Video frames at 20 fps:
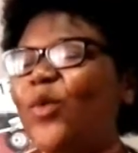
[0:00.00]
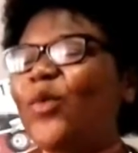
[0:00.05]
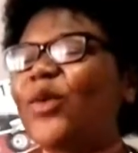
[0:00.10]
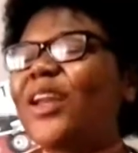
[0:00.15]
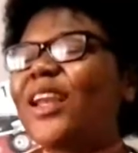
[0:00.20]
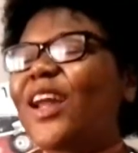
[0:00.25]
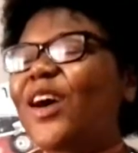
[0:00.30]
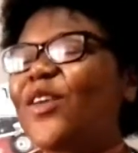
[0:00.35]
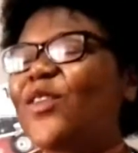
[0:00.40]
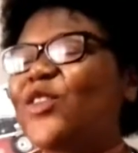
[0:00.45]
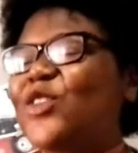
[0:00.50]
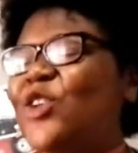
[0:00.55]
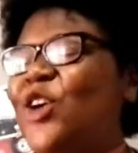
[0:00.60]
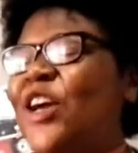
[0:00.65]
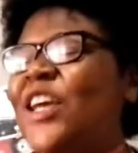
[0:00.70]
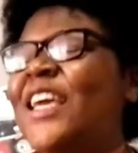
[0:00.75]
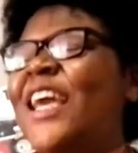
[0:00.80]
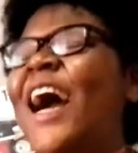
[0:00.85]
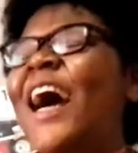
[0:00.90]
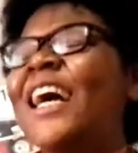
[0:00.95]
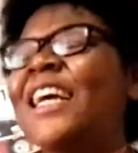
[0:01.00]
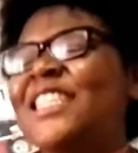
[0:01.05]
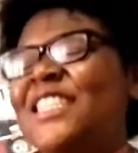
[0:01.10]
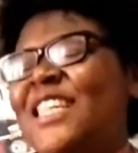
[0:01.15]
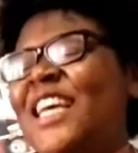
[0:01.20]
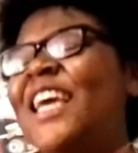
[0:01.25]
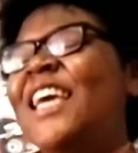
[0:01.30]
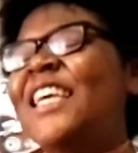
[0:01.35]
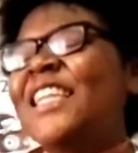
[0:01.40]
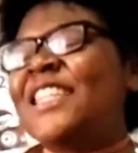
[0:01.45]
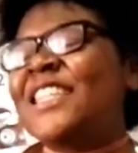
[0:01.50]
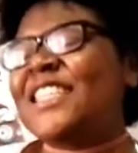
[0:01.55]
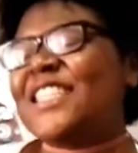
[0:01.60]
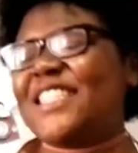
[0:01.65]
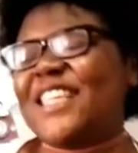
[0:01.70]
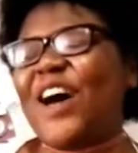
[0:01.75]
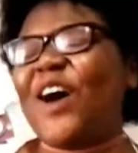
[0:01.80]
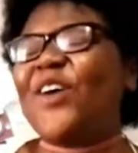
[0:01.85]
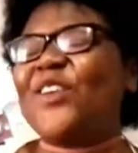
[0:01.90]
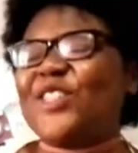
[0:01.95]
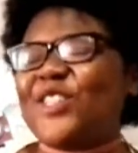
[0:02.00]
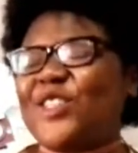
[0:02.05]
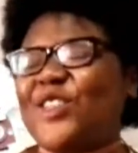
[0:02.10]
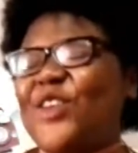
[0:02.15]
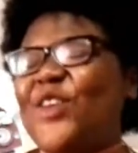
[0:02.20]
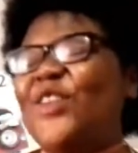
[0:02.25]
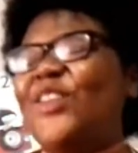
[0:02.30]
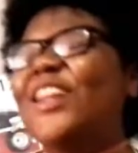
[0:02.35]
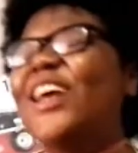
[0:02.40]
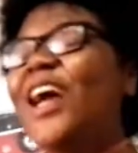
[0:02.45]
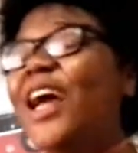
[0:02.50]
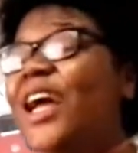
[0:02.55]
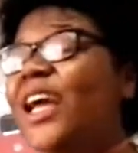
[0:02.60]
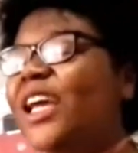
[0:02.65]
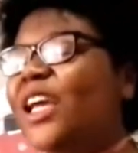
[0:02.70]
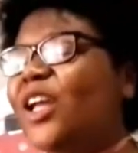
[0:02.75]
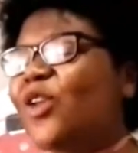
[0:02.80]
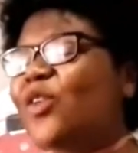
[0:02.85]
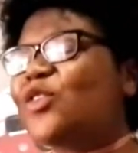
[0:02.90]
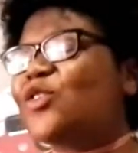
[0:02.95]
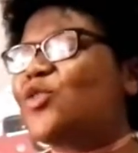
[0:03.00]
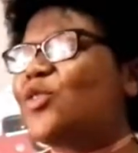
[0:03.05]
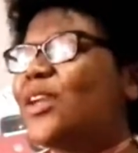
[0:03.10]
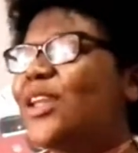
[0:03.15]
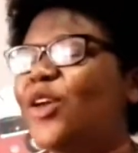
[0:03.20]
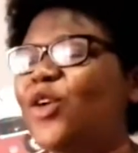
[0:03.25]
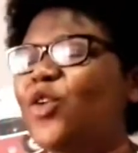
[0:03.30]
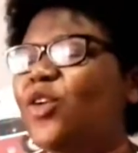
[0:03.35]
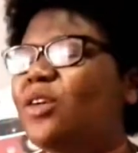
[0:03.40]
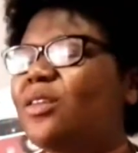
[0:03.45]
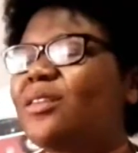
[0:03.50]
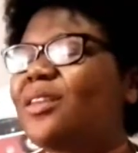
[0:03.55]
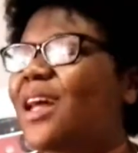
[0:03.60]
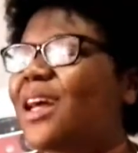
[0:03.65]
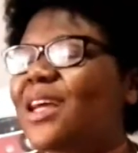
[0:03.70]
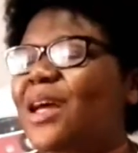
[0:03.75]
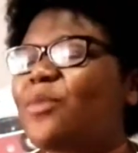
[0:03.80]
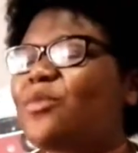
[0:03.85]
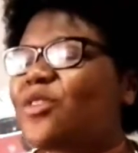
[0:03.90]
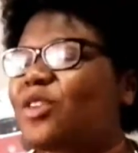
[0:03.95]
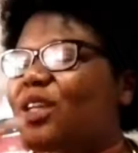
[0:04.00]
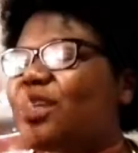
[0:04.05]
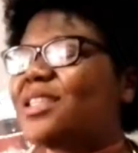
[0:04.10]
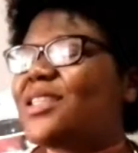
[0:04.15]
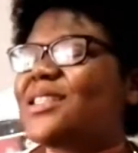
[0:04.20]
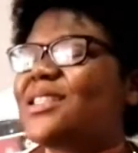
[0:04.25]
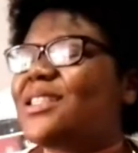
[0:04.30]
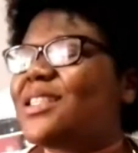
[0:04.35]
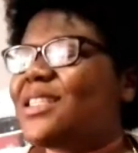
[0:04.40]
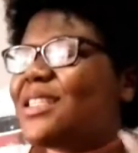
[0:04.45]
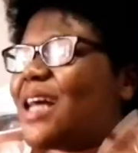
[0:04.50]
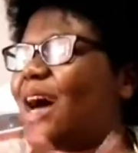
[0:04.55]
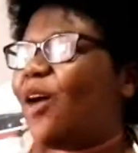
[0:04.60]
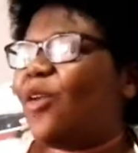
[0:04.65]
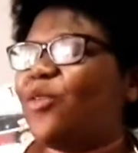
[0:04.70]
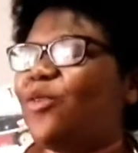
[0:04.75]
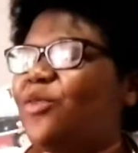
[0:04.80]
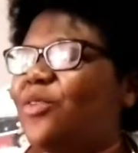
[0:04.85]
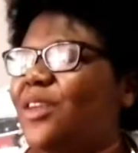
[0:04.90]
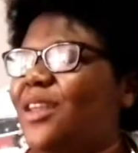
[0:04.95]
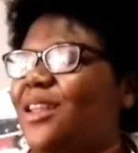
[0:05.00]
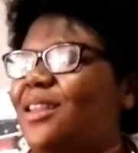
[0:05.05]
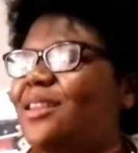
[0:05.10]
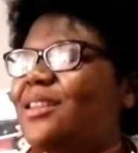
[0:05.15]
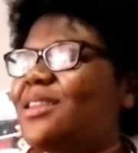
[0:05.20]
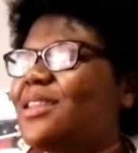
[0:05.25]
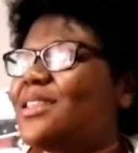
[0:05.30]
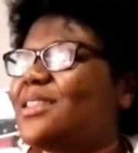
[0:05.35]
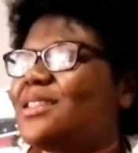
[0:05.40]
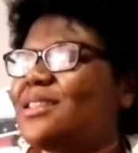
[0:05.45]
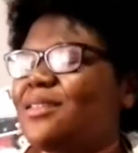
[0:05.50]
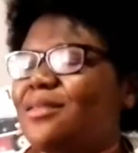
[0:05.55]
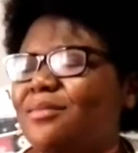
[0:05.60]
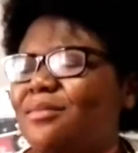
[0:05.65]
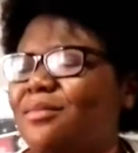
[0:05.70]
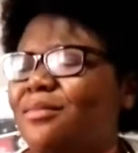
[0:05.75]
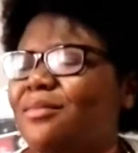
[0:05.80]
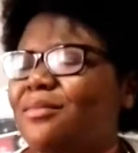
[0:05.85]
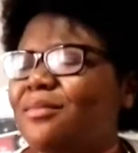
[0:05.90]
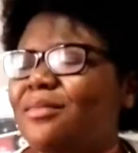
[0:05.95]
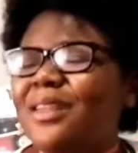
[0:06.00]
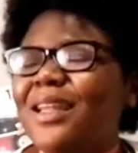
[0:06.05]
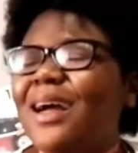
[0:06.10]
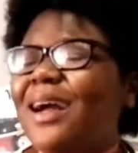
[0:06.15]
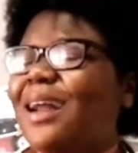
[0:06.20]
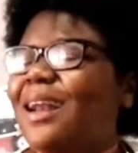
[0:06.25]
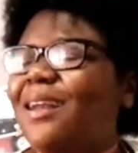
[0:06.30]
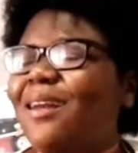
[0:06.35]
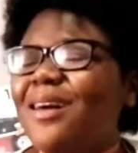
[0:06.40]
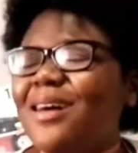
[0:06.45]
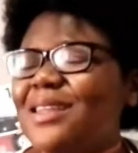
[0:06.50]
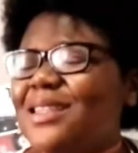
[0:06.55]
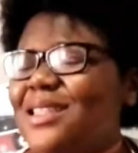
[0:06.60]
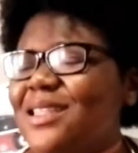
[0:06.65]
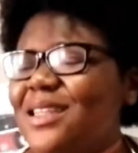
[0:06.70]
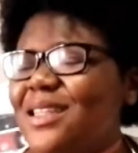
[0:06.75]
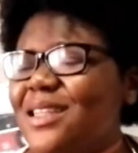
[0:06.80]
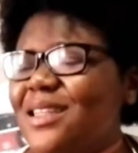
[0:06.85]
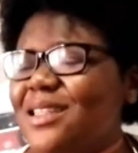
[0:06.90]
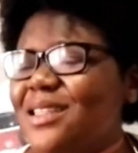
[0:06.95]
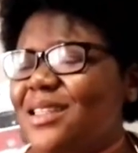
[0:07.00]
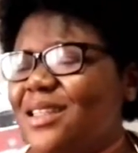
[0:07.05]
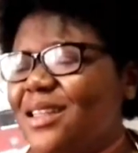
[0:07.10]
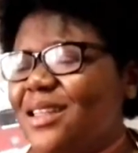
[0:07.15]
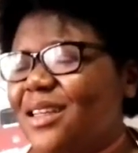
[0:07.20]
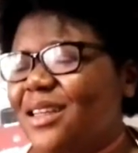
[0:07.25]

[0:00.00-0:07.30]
We love Choi Youngjae in this house. He looks really good. Like, I'm sorry, this outfit, the glasses.